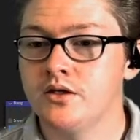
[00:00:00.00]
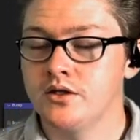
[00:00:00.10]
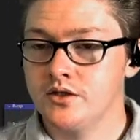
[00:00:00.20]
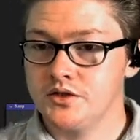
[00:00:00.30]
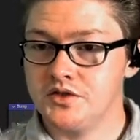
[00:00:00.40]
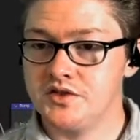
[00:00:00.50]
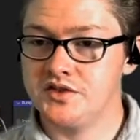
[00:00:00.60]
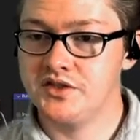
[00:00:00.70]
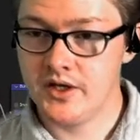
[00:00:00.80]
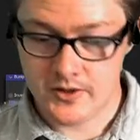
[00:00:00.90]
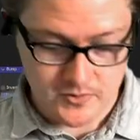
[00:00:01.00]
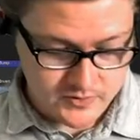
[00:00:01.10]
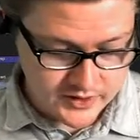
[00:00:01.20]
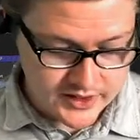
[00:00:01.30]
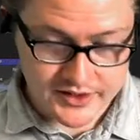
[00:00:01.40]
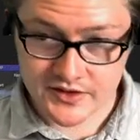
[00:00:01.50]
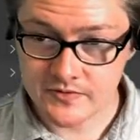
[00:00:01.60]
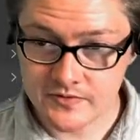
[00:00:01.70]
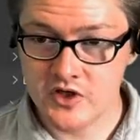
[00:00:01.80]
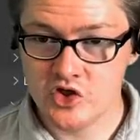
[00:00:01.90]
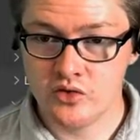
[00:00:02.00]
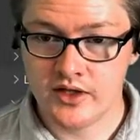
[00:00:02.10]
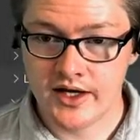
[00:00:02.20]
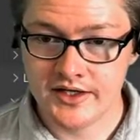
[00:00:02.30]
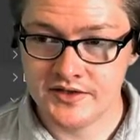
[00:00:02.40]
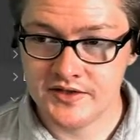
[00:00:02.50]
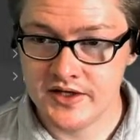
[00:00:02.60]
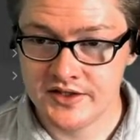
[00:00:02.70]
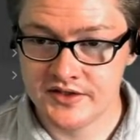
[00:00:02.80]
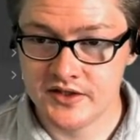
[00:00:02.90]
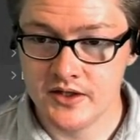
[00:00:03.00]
So let's visualize this.